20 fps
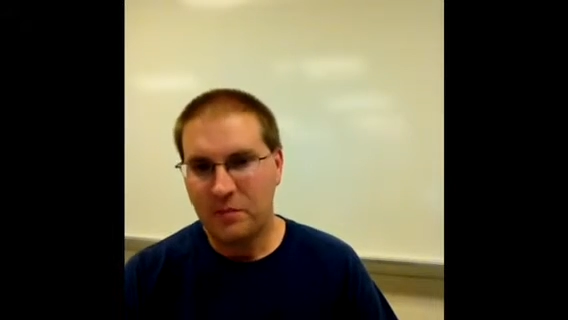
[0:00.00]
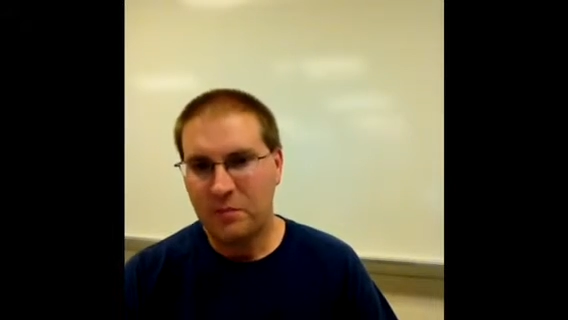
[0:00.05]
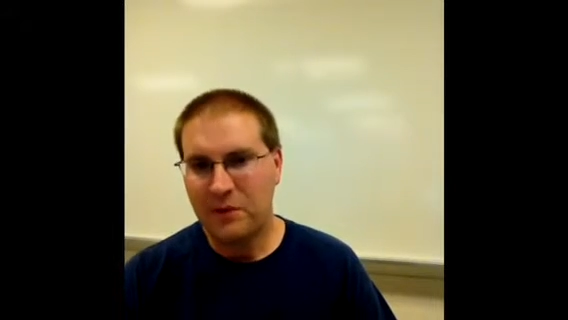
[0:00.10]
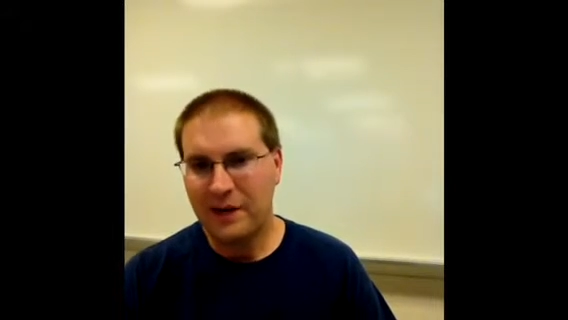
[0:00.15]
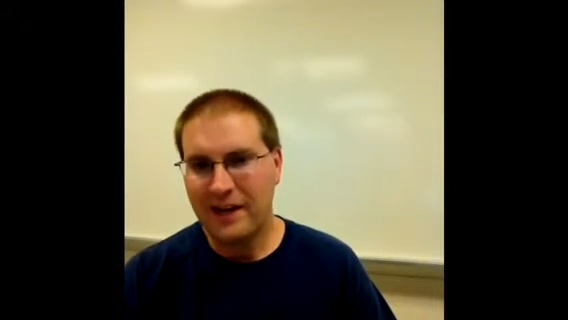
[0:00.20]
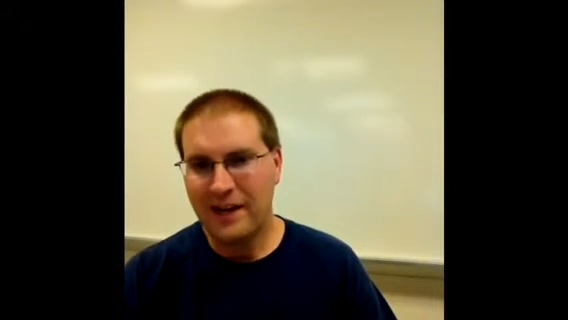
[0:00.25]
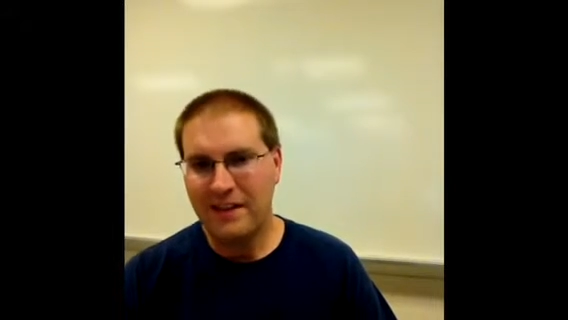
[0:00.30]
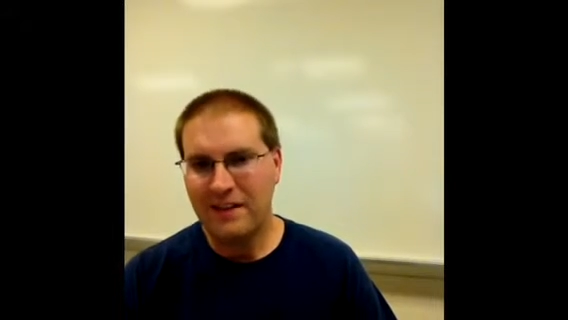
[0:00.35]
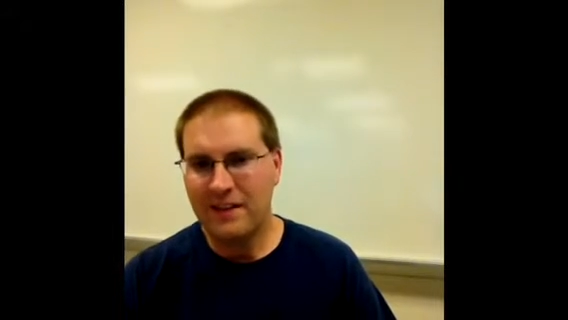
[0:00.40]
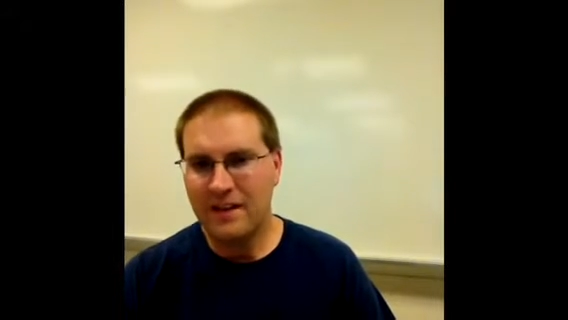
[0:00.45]

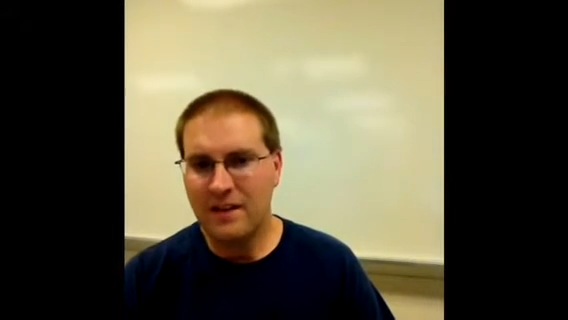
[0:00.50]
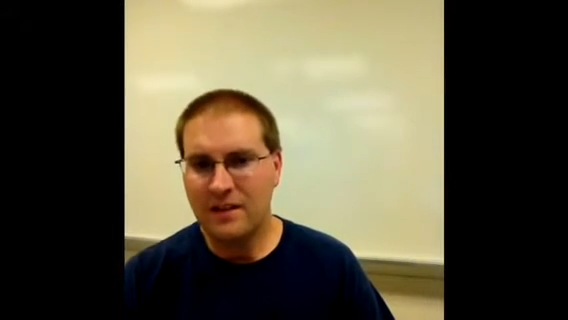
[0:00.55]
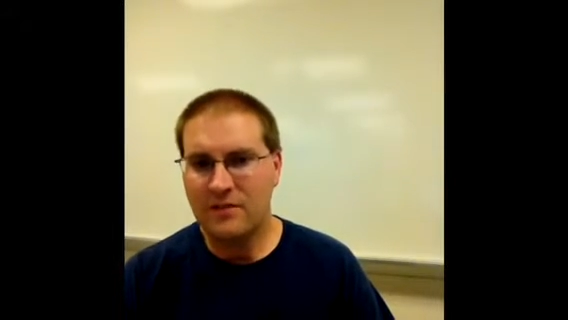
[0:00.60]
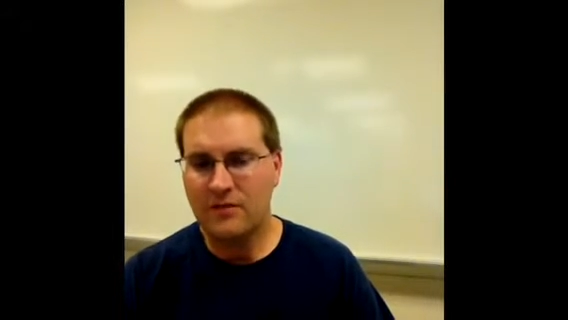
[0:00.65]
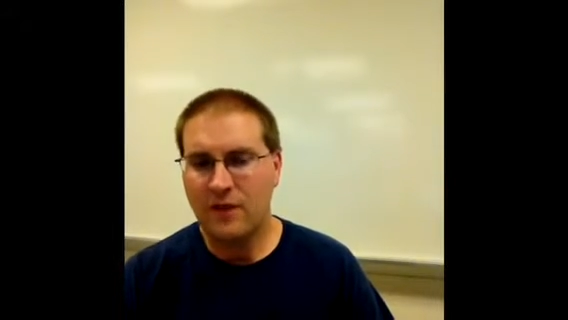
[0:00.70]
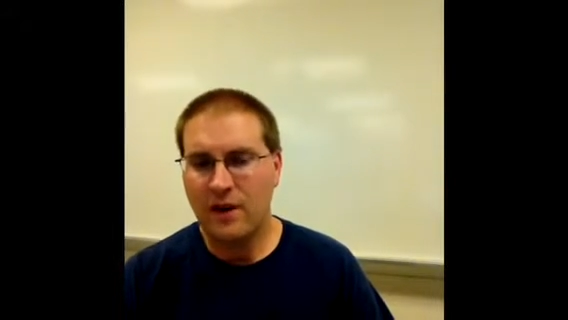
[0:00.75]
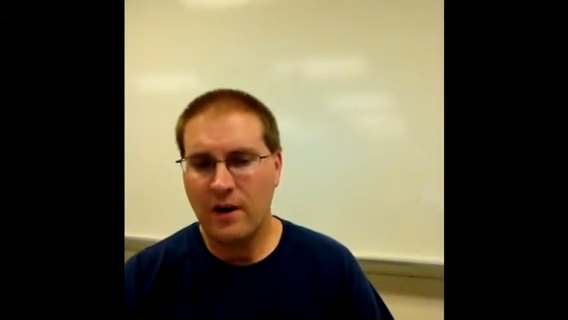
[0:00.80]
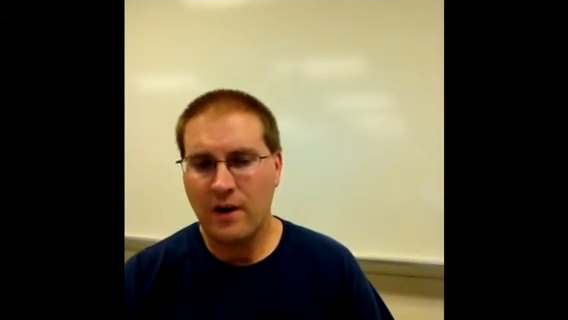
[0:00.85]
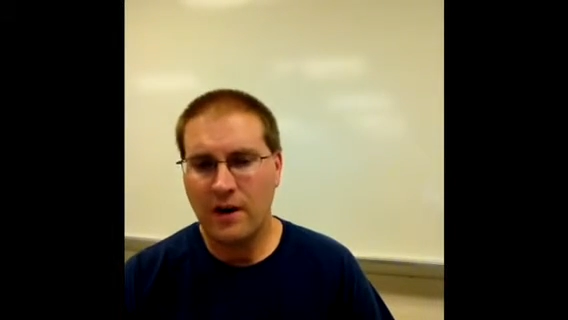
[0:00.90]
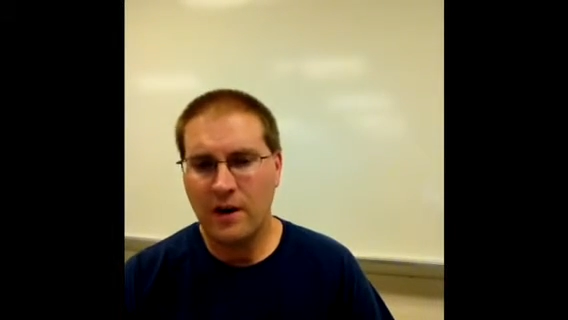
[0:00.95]
But I think it's
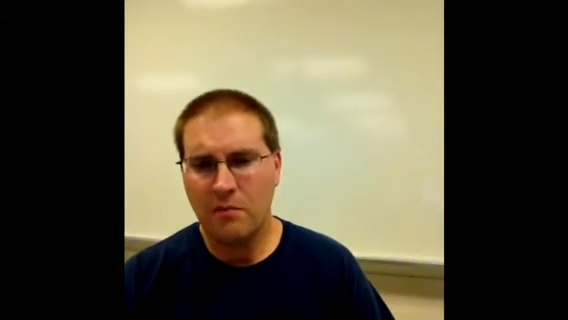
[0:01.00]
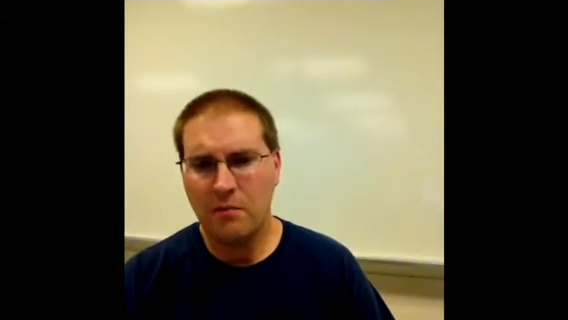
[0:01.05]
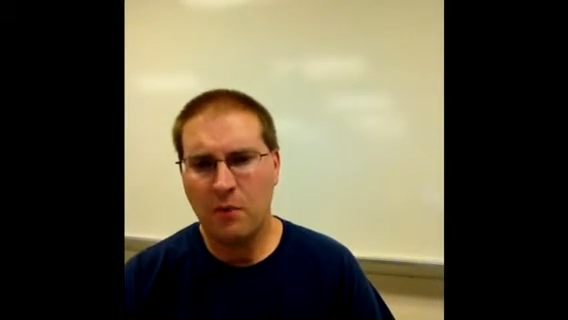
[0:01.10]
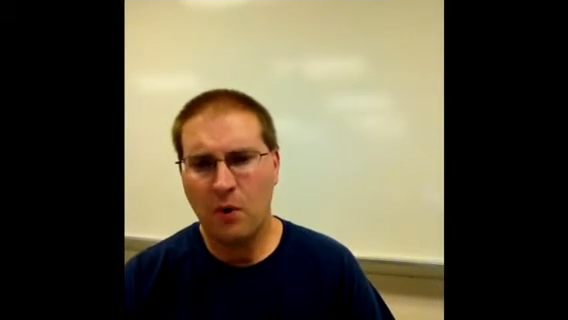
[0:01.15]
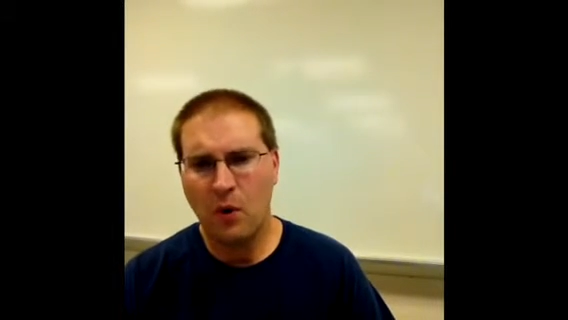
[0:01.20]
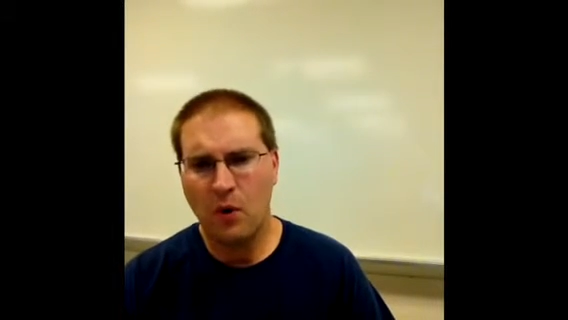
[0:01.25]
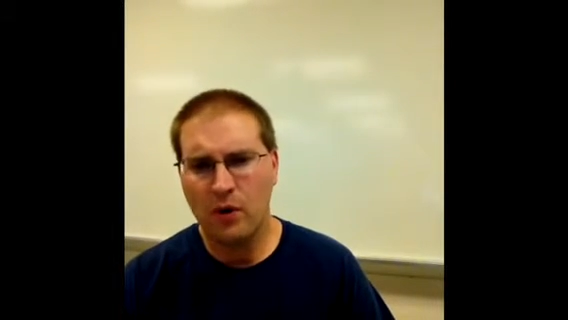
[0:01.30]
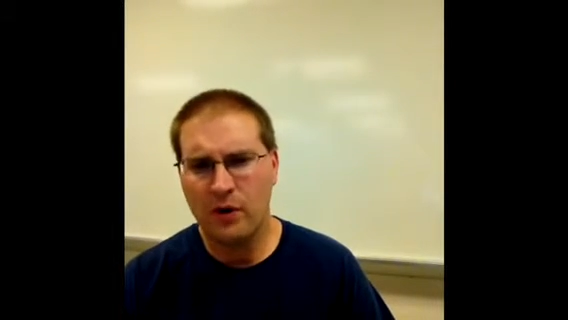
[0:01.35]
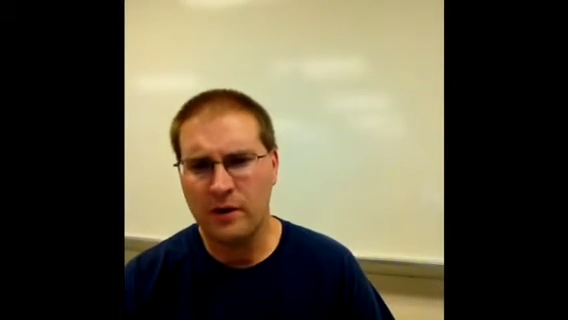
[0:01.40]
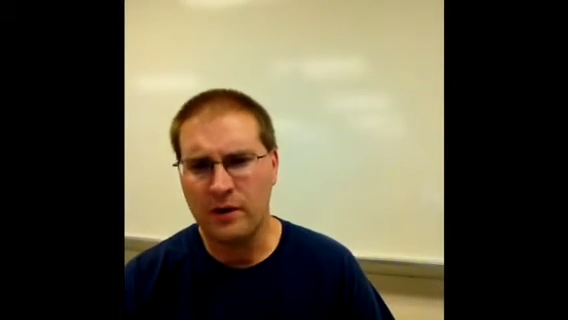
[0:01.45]
very
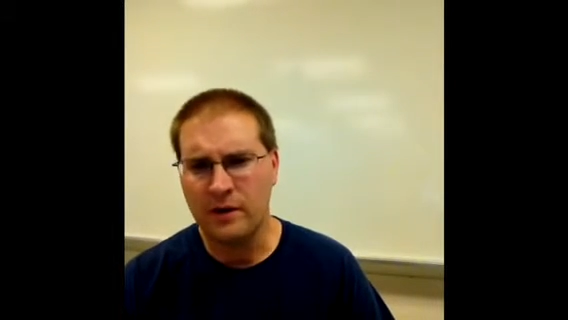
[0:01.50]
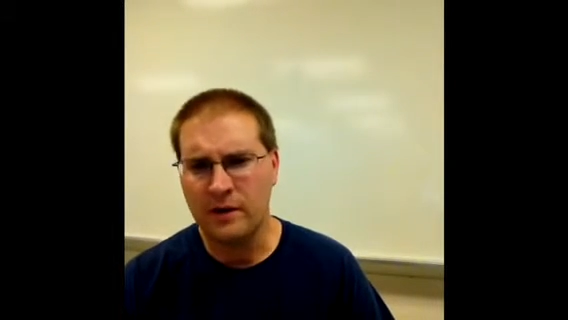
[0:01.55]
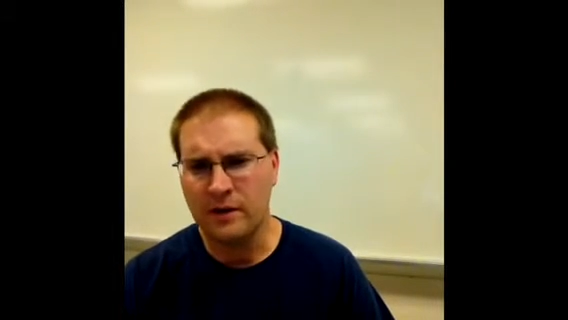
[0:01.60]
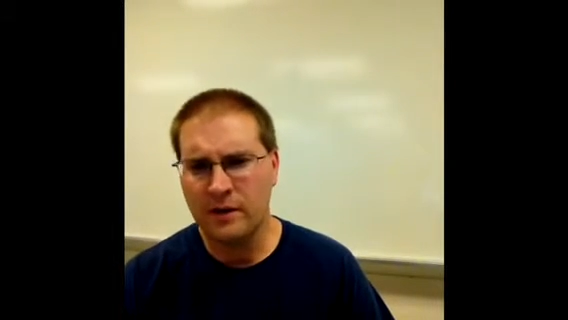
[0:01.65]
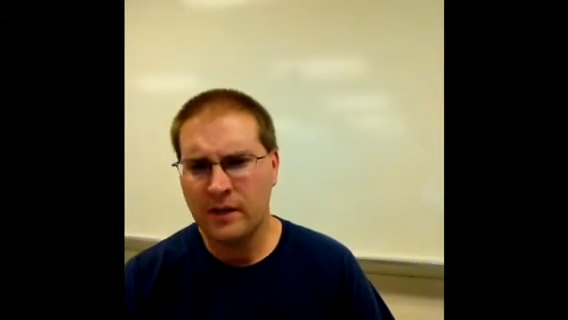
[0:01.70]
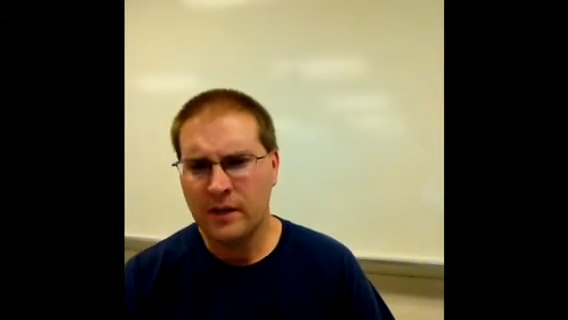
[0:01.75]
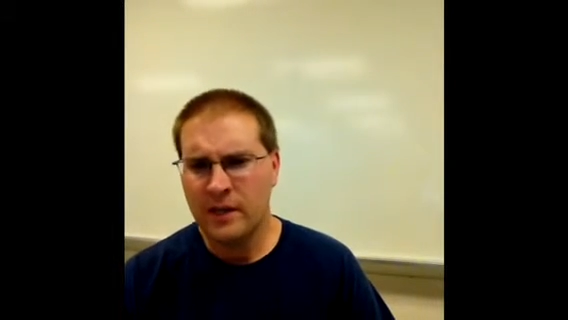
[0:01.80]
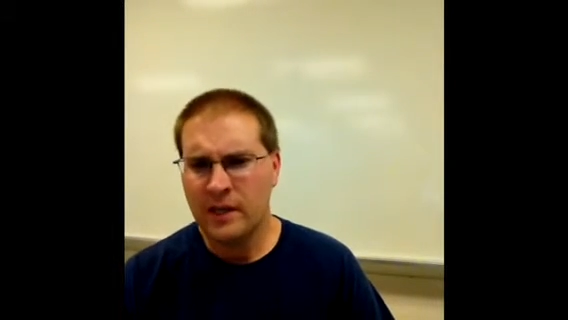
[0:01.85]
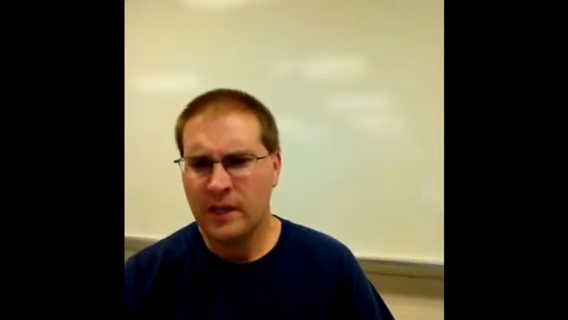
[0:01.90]
important